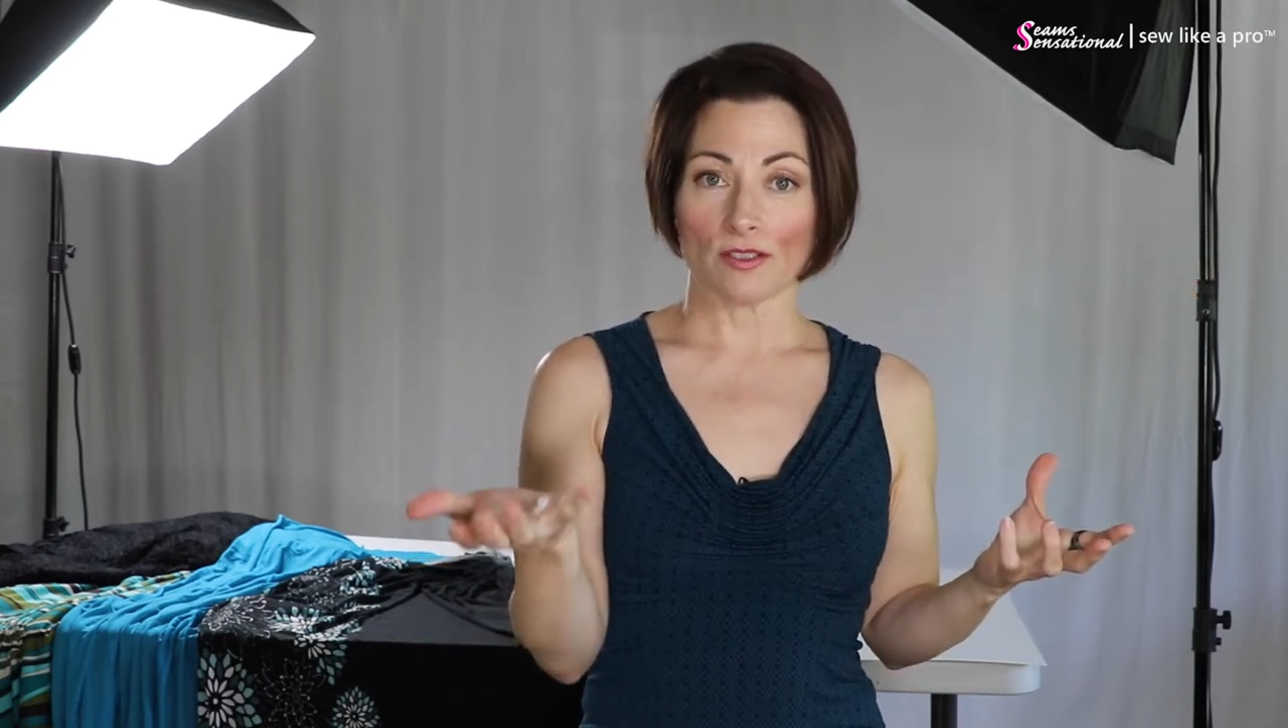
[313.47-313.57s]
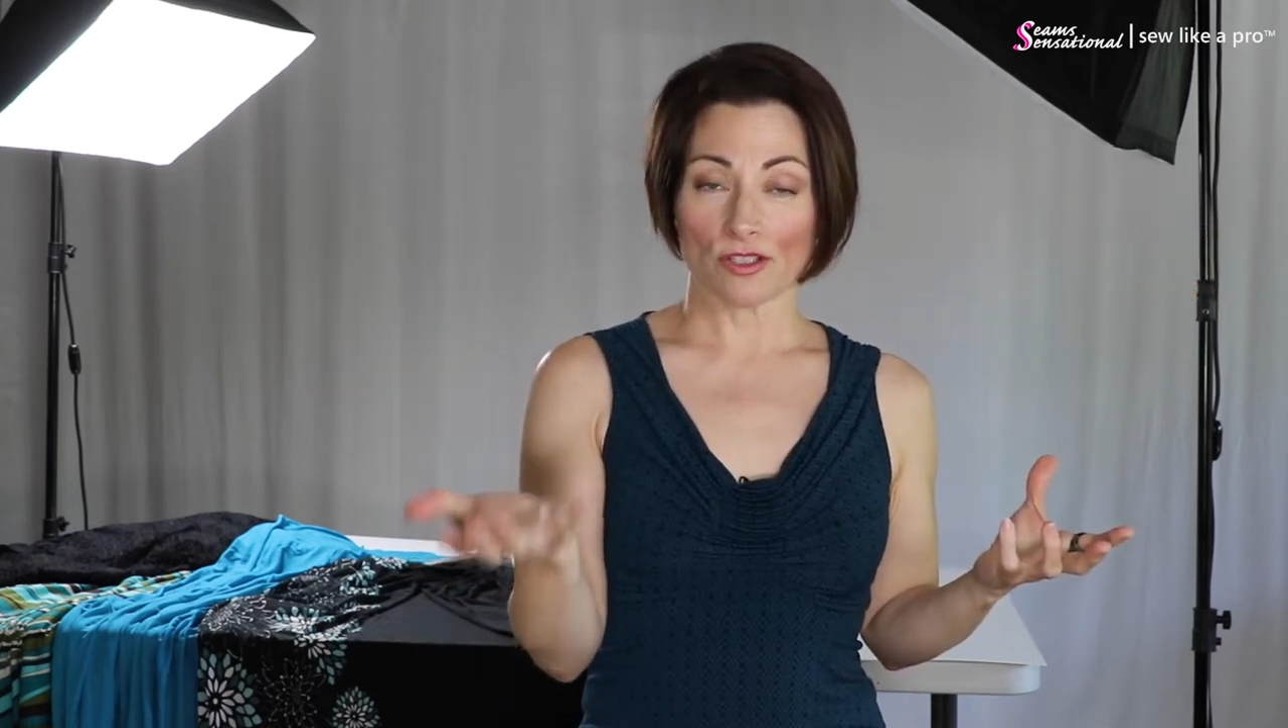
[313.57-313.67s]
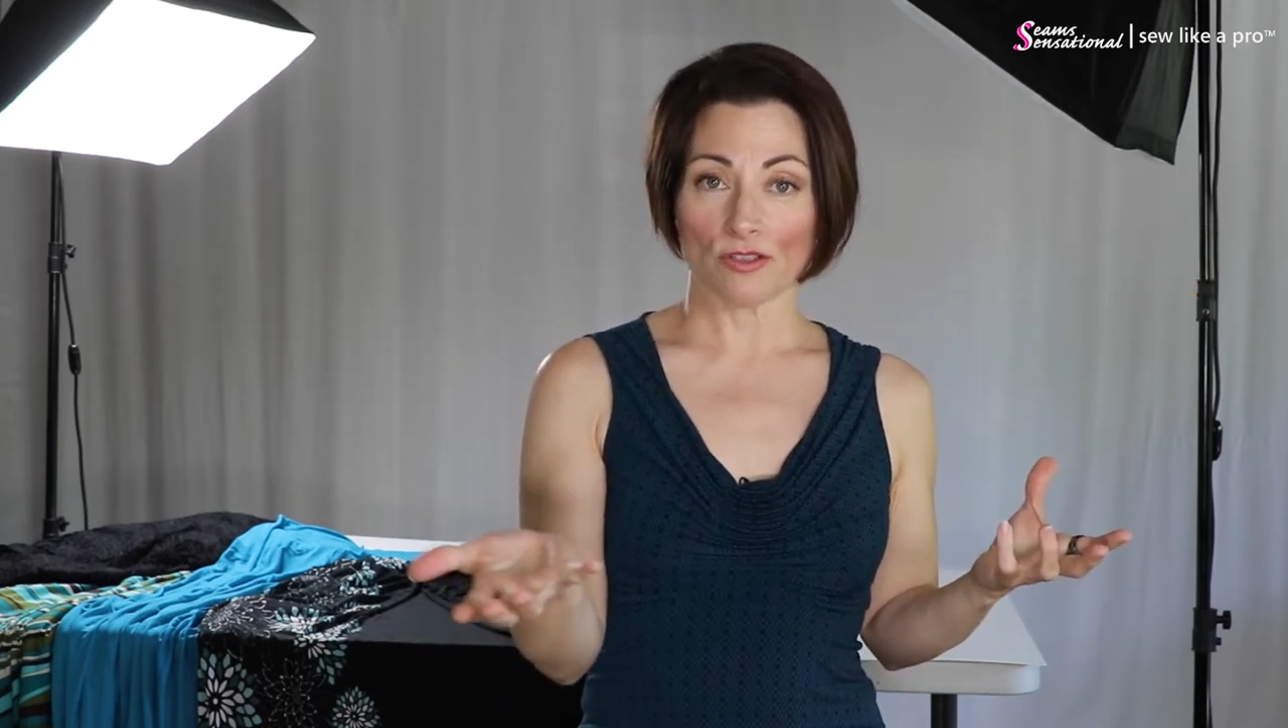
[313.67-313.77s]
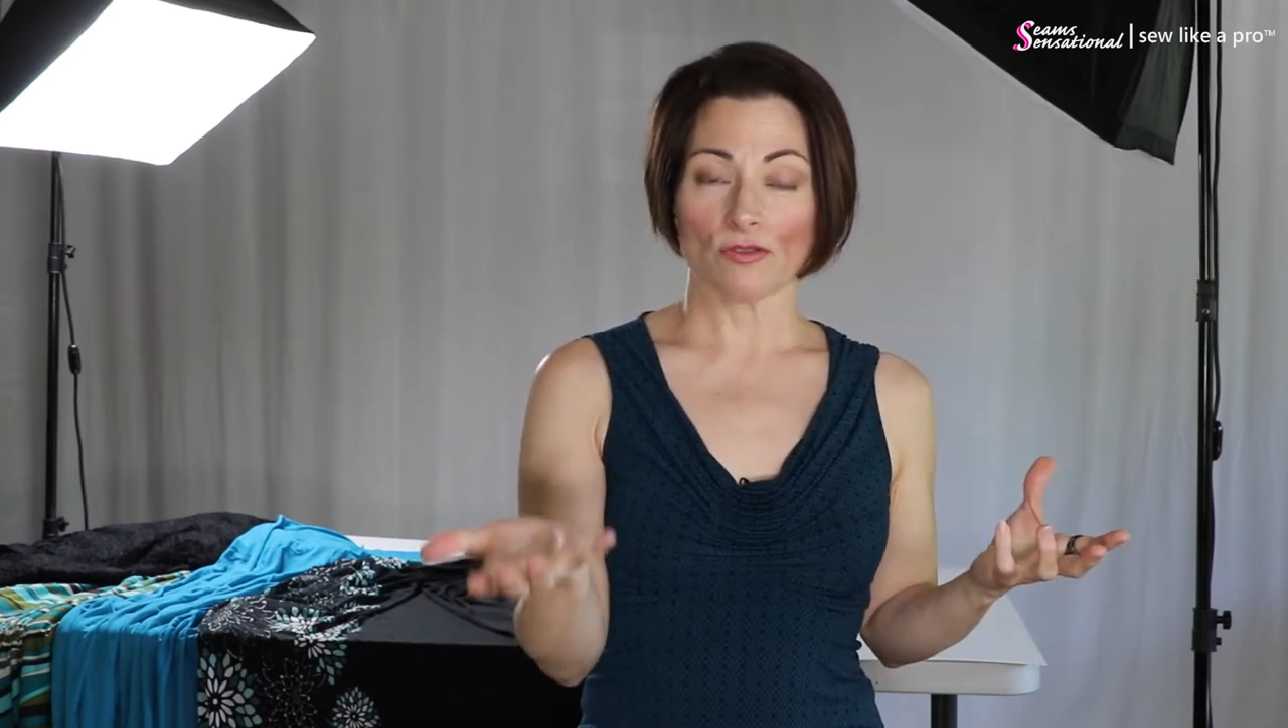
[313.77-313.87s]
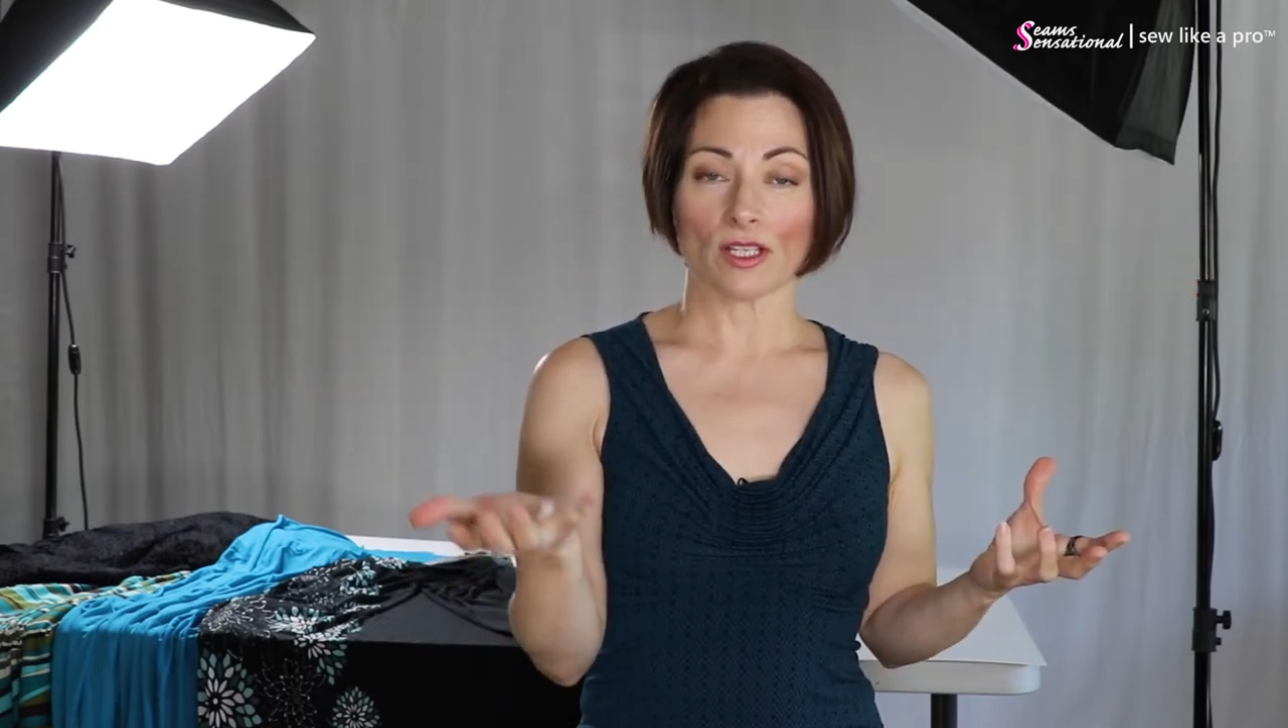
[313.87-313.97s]

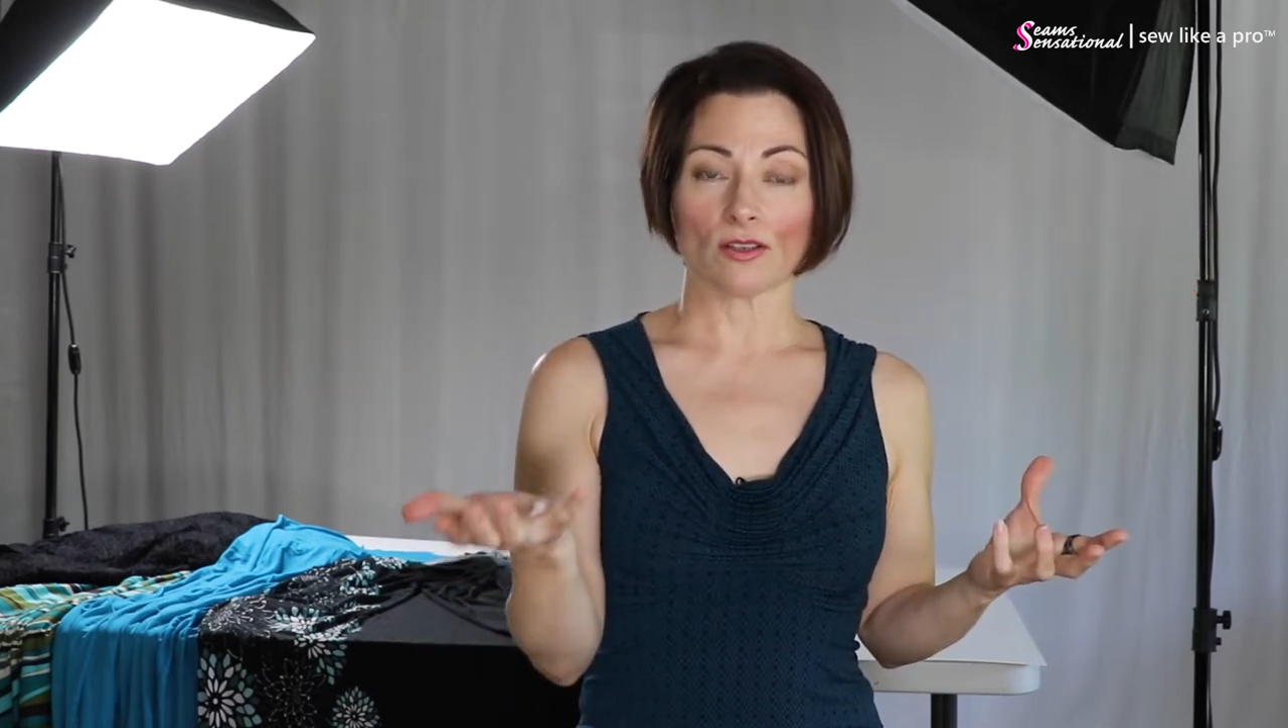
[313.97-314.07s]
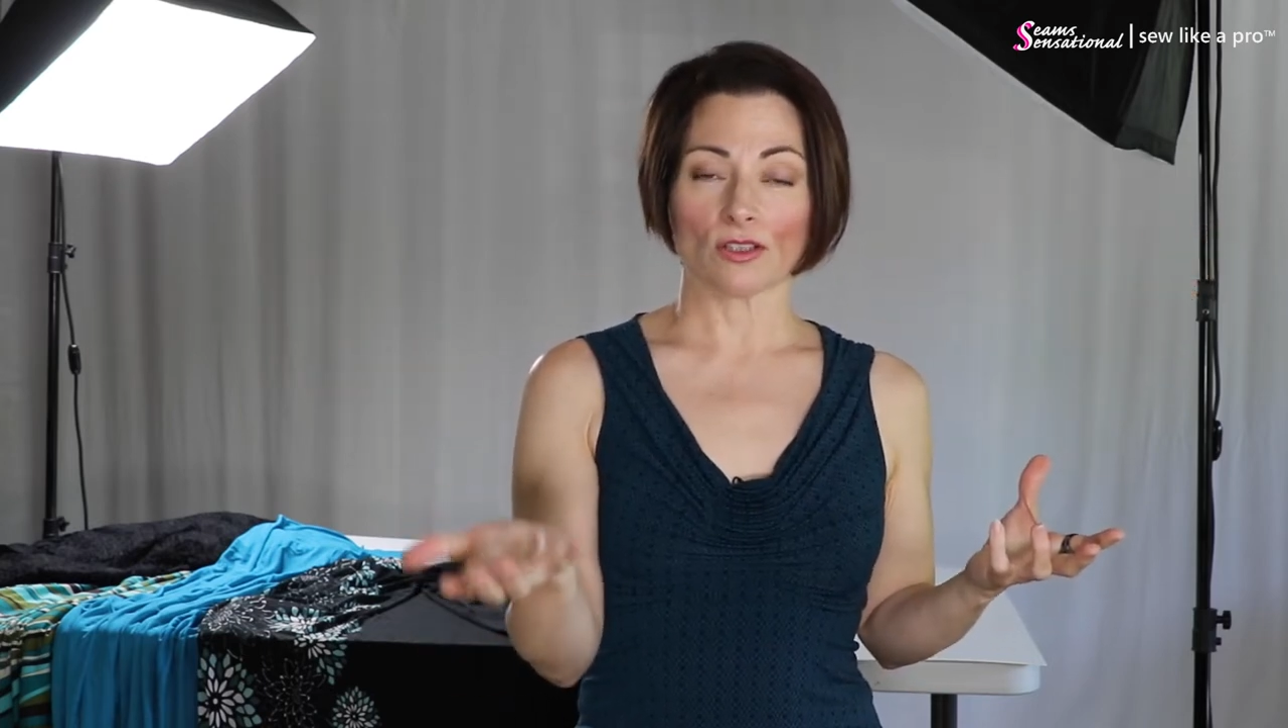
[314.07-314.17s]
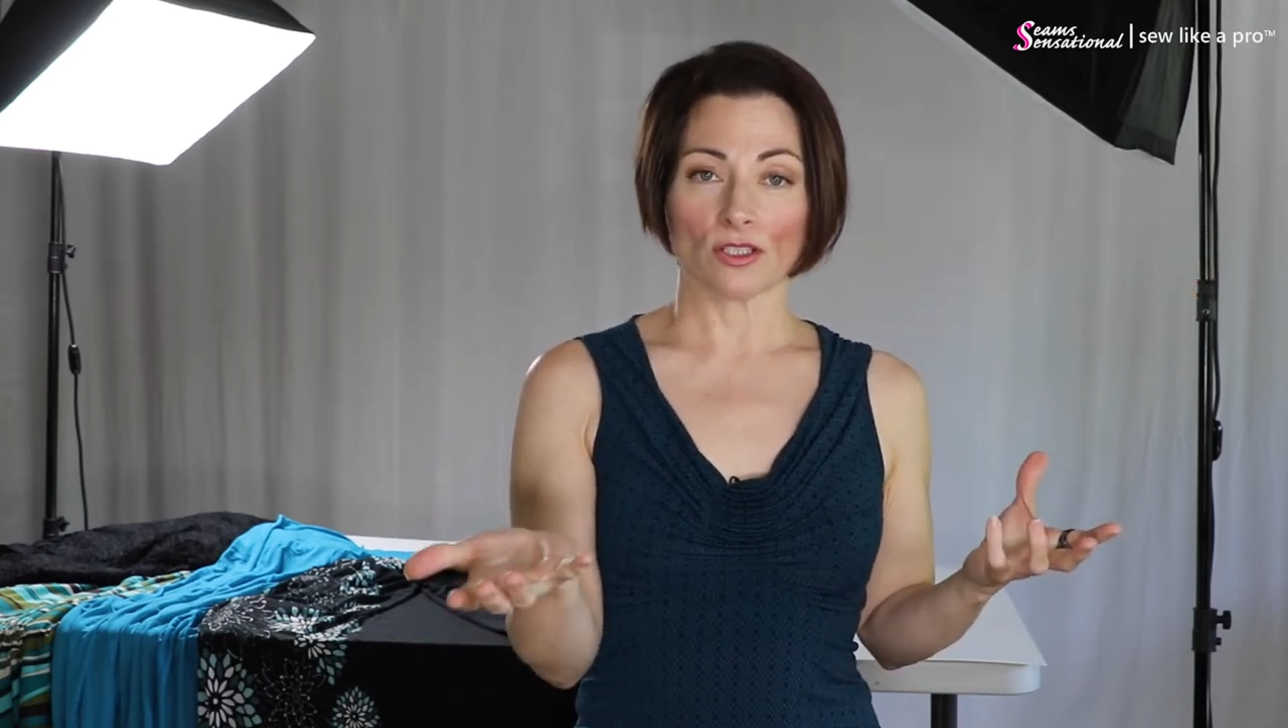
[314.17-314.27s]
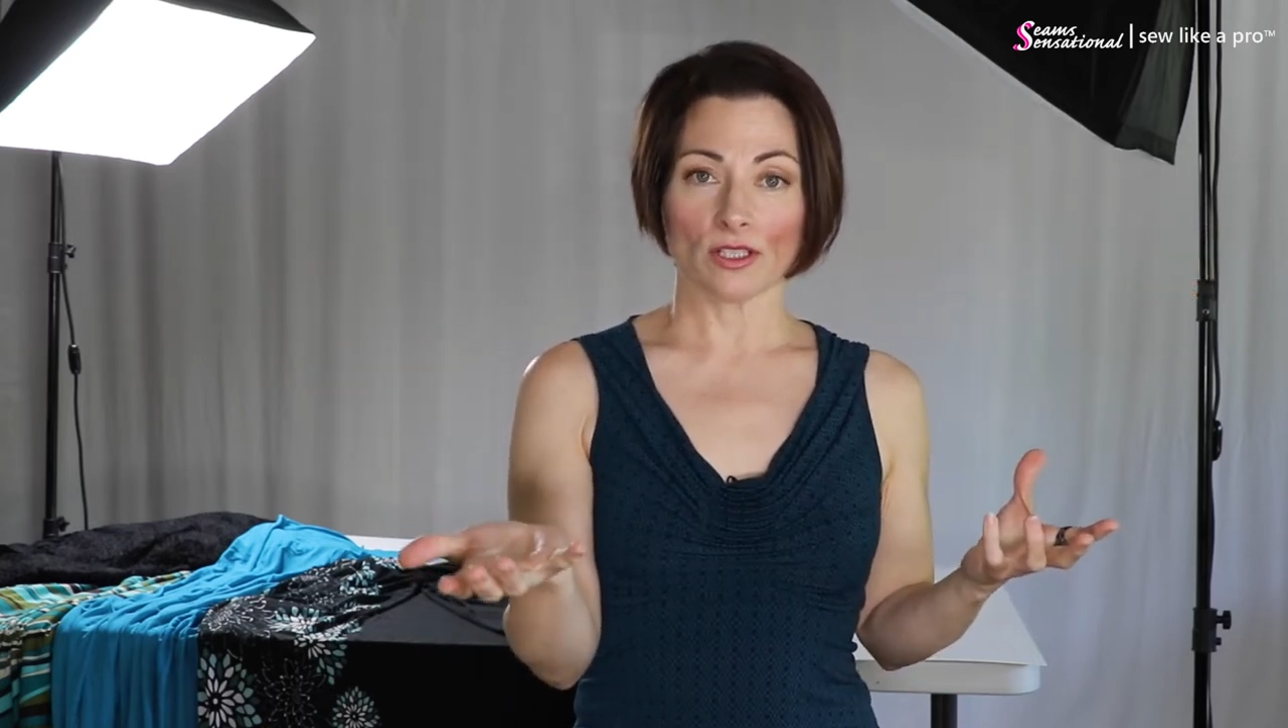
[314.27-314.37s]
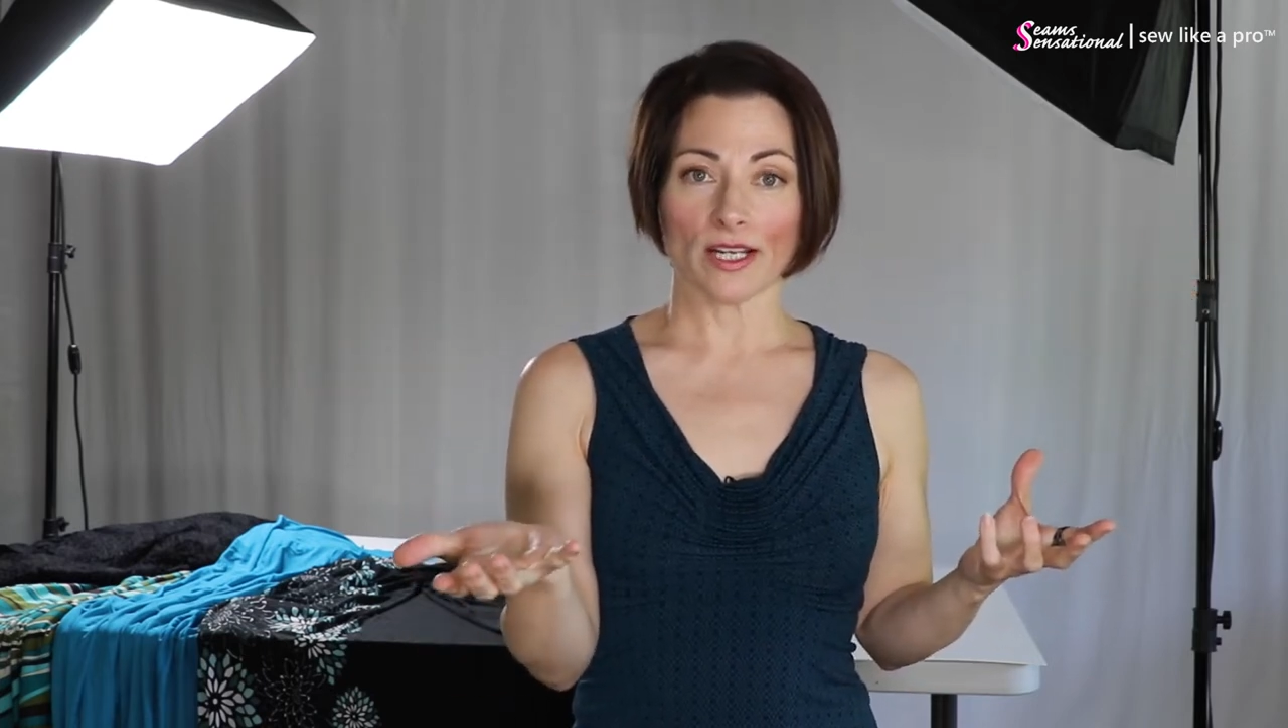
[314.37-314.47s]
student
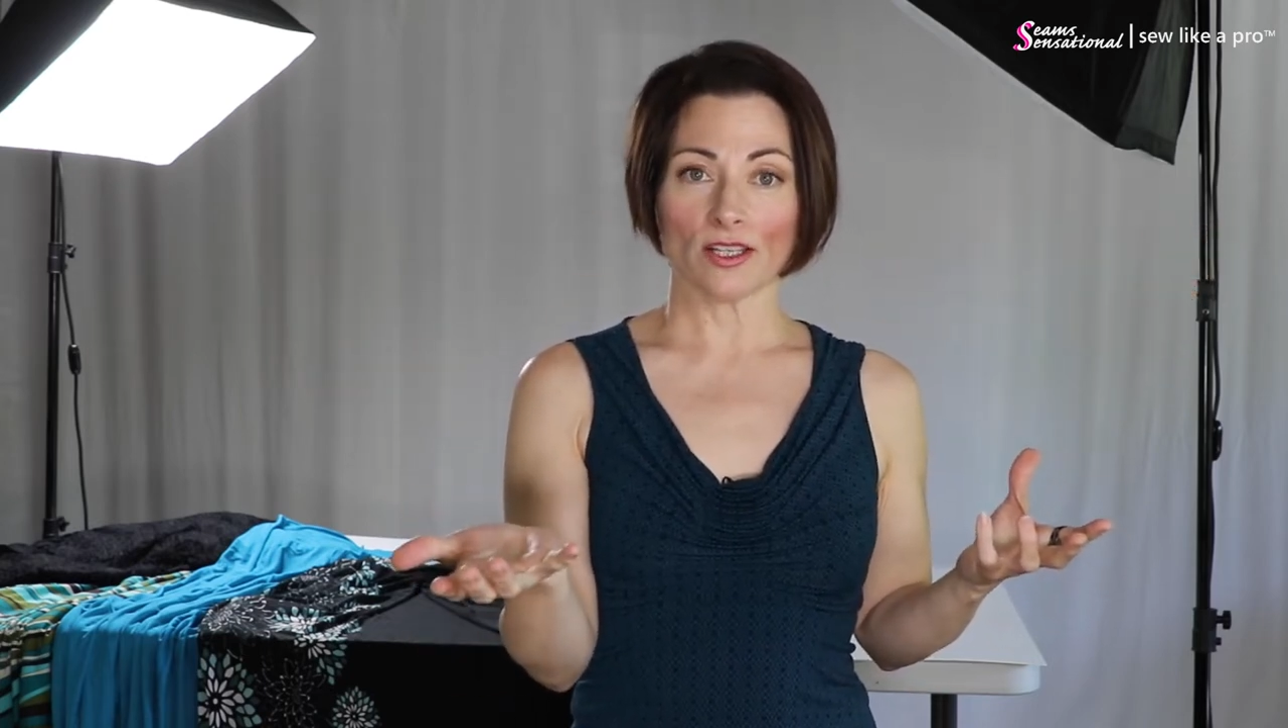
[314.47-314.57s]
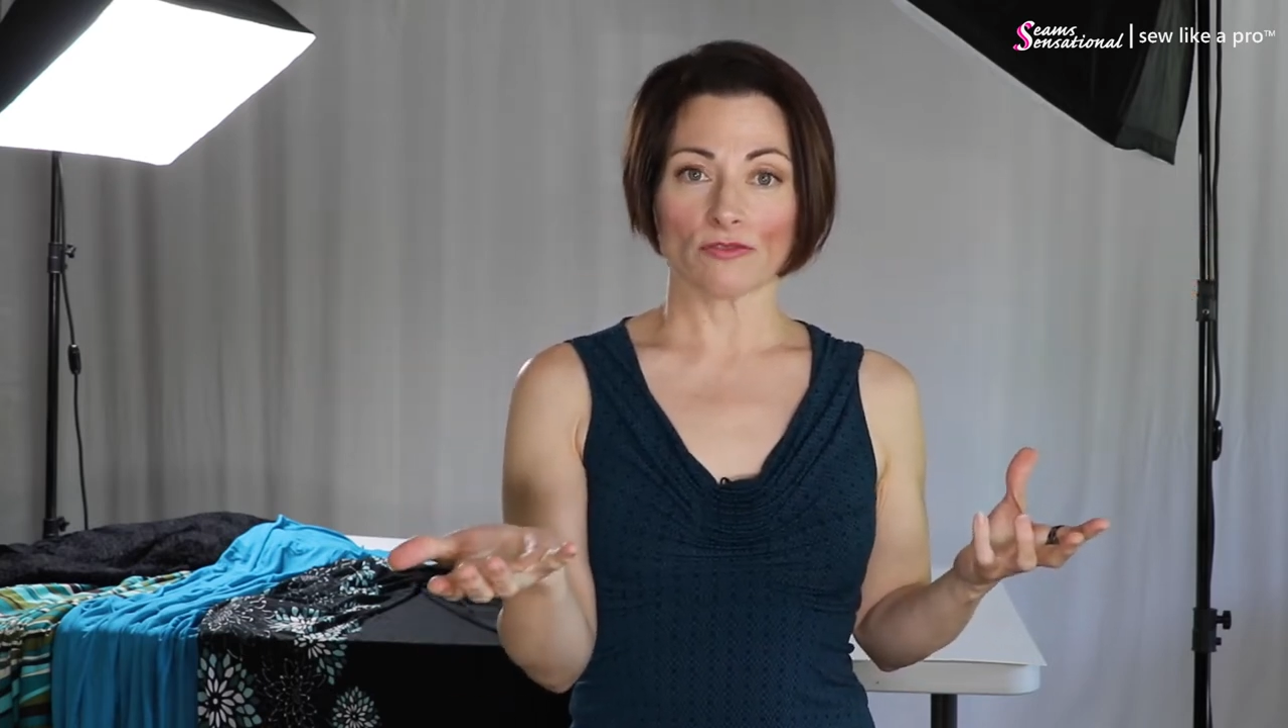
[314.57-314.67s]
learning